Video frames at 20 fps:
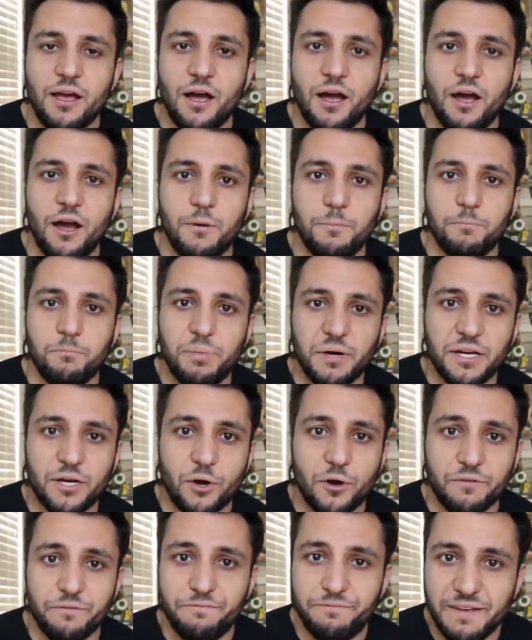um, but
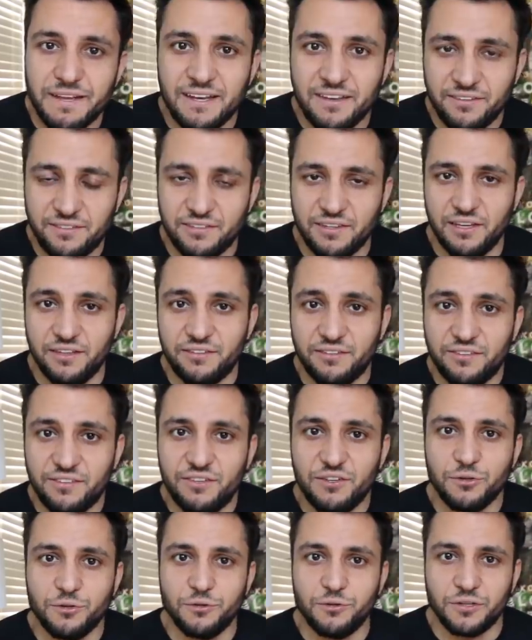her fitness is
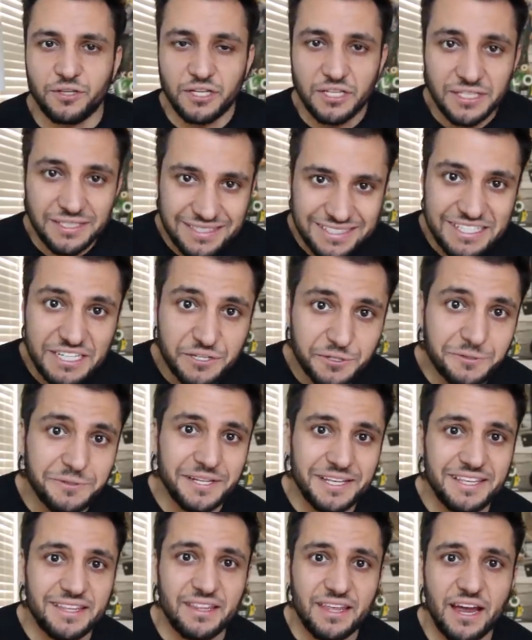still
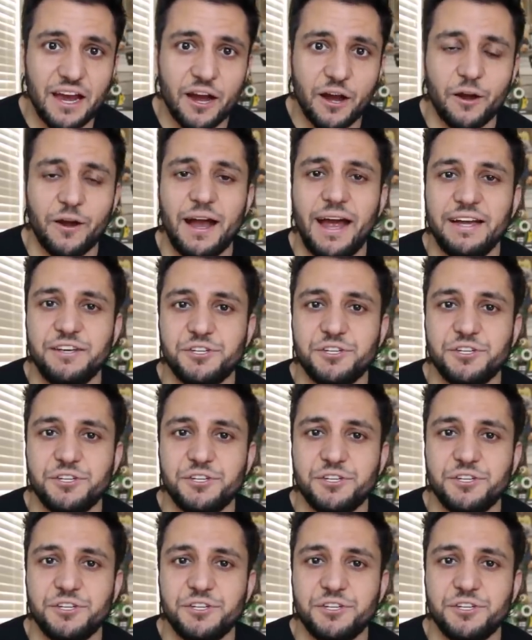clearly there.